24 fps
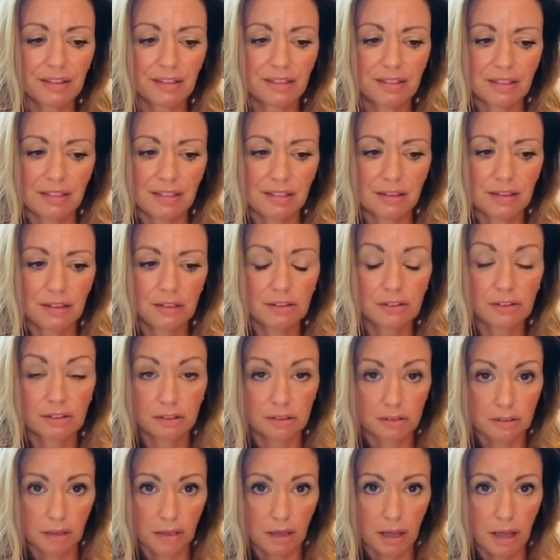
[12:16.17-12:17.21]
the
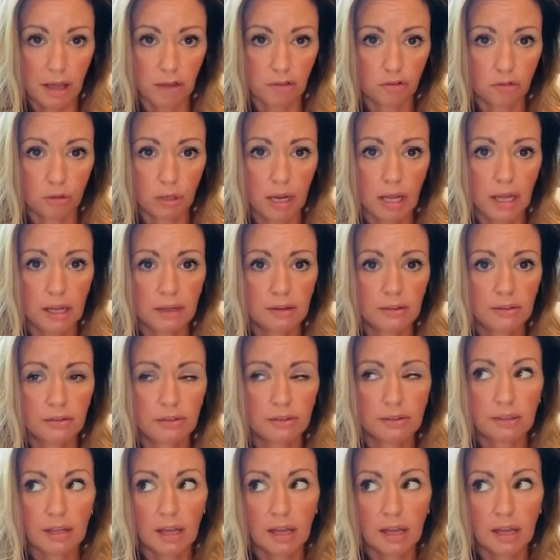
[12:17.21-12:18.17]
existing contracts.